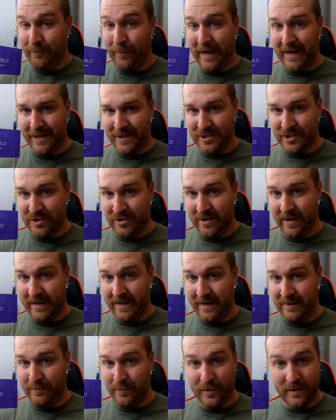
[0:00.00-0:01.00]
Making sure I
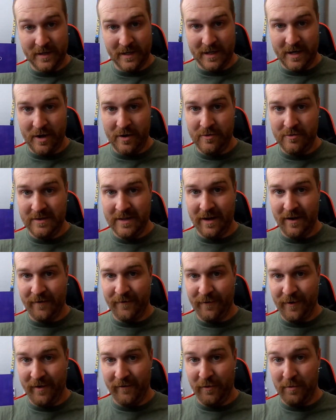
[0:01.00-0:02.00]
didn't put the code
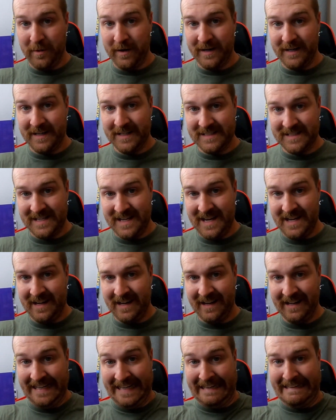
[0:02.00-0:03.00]
there for everybody to
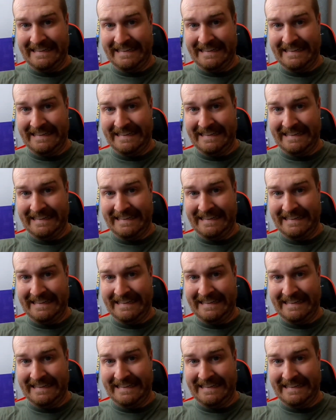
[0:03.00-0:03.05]
see.